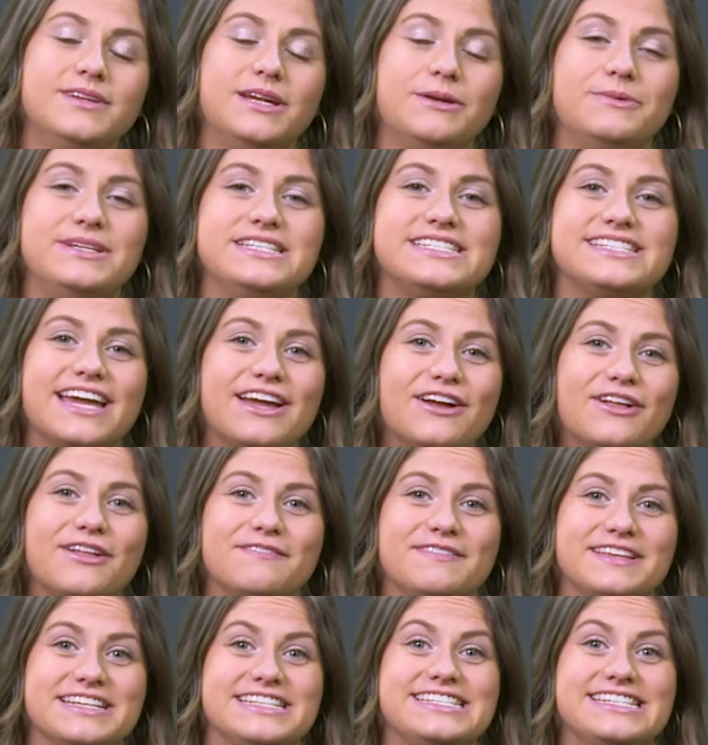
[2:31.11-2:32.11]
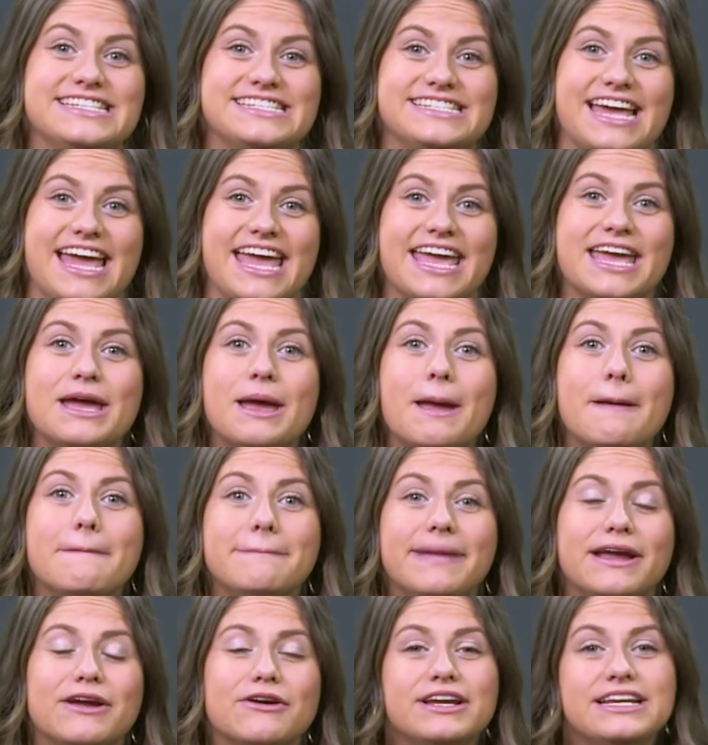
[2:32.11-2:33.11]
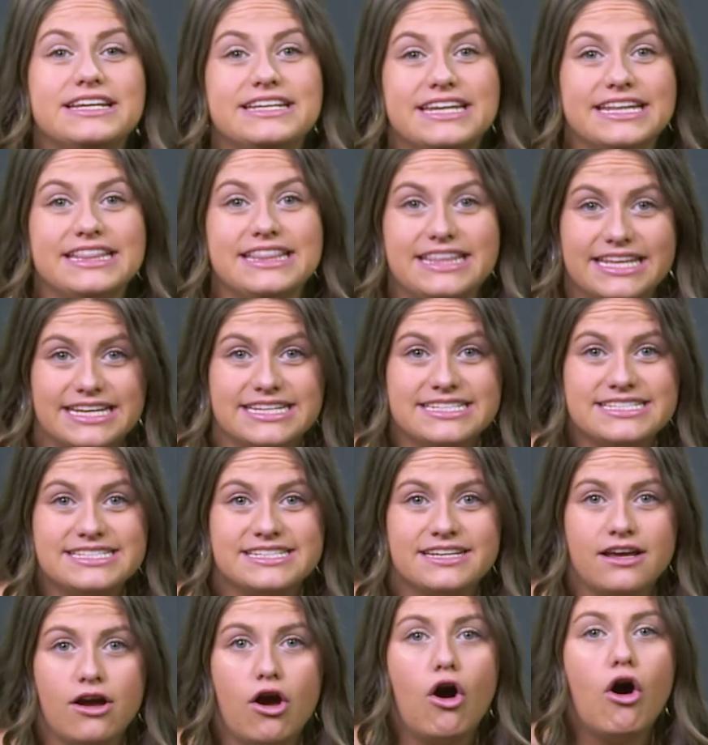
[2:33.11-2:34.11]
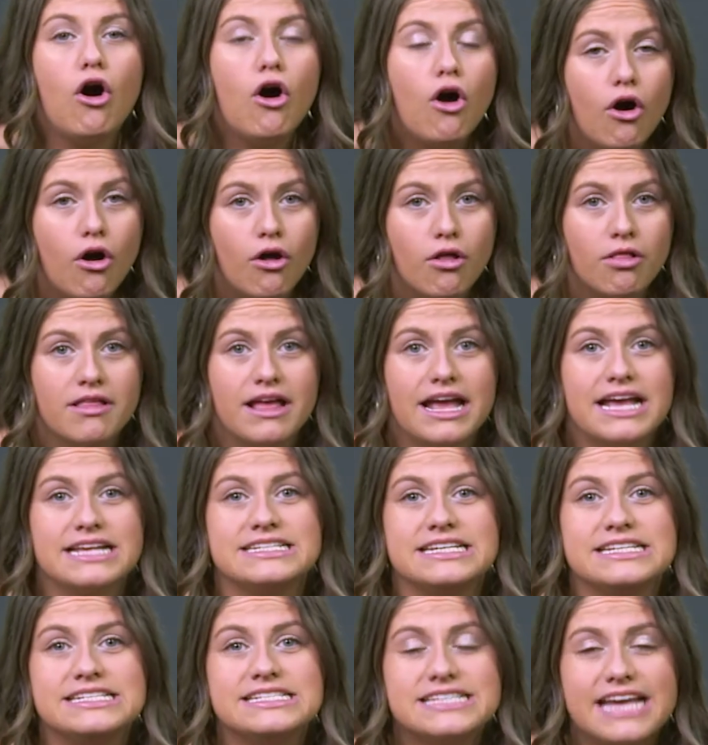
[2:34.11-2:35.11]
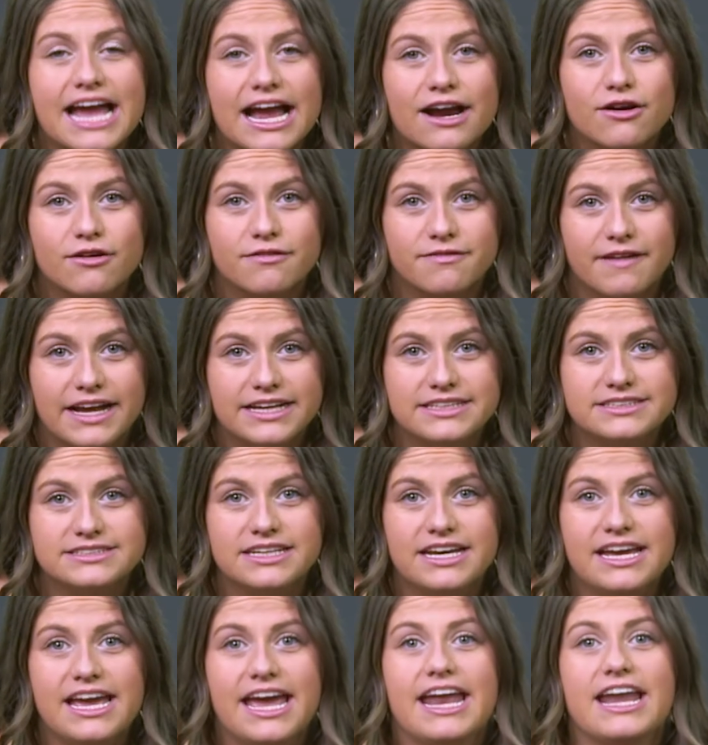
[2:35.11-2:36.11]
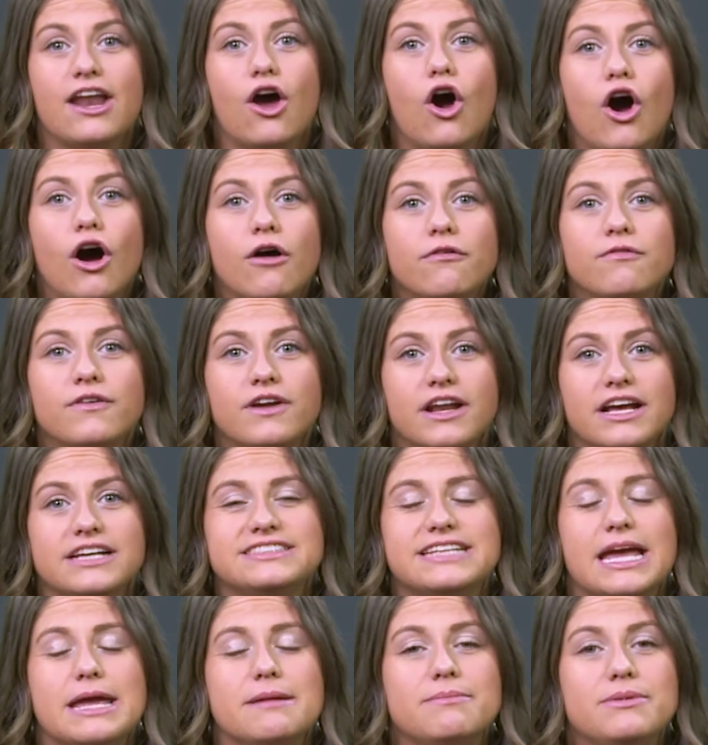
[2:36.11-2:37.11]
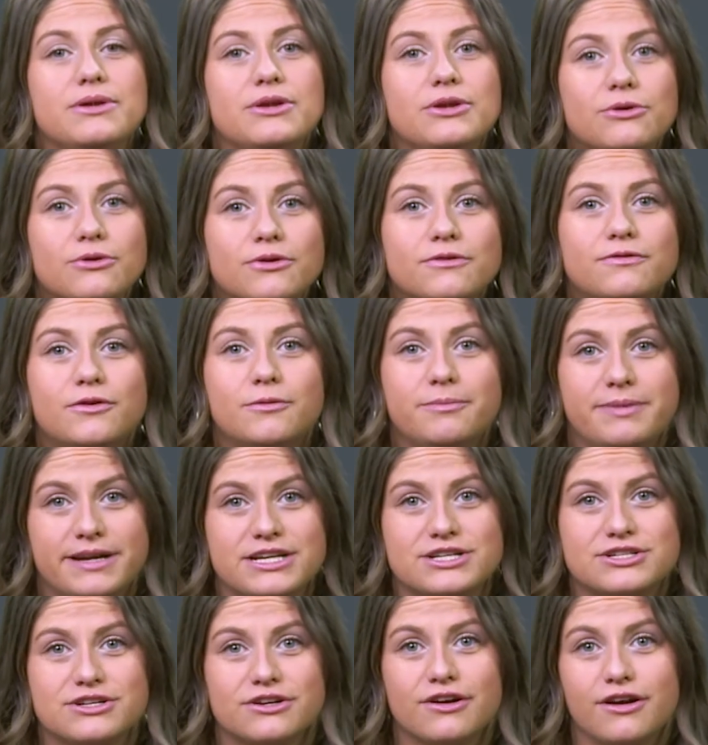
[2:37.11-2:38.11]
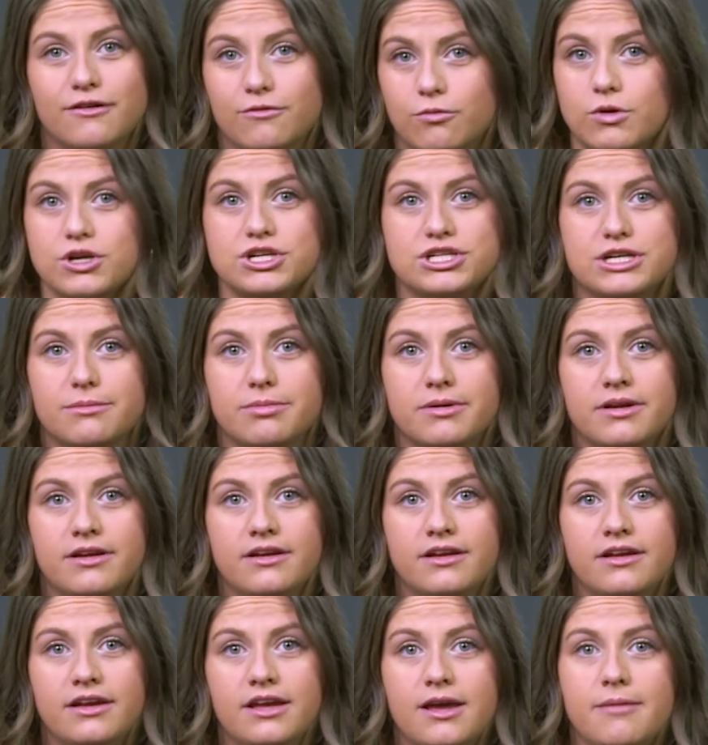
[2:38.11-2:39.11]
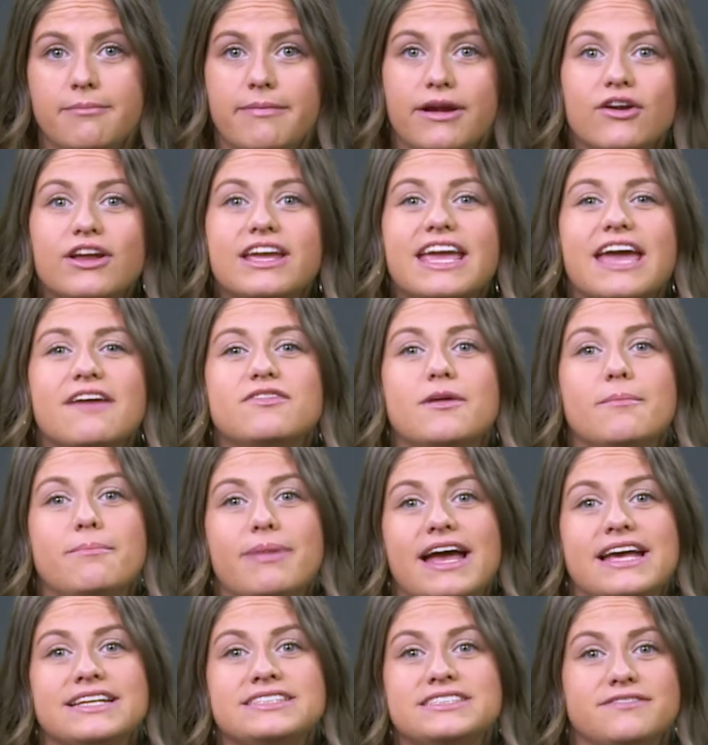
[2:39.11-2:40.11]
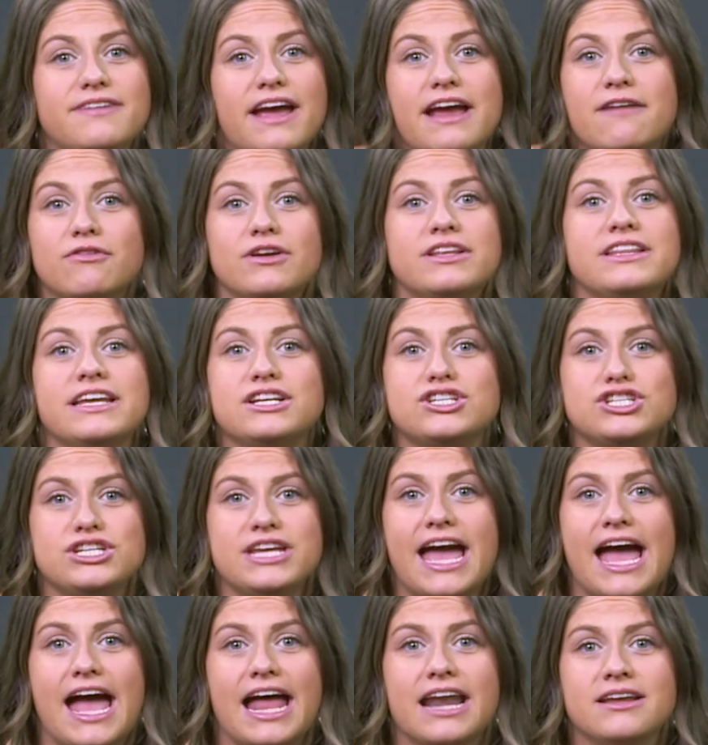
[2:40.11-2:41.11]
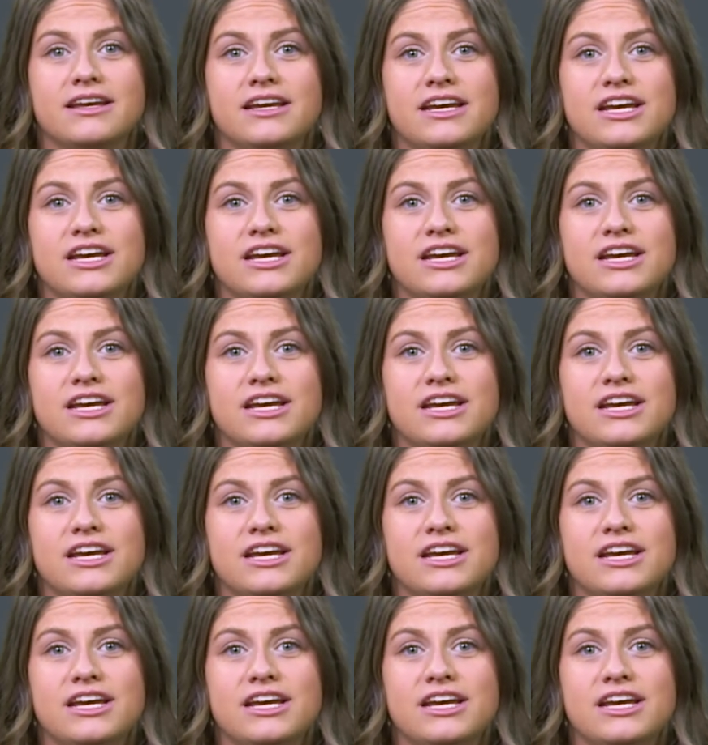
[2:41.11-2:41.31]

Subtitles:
And we say all of this to say, Mary did this all as a sacrifice and offered us a beautiful picture of worship. Mary gave the best of everything she had.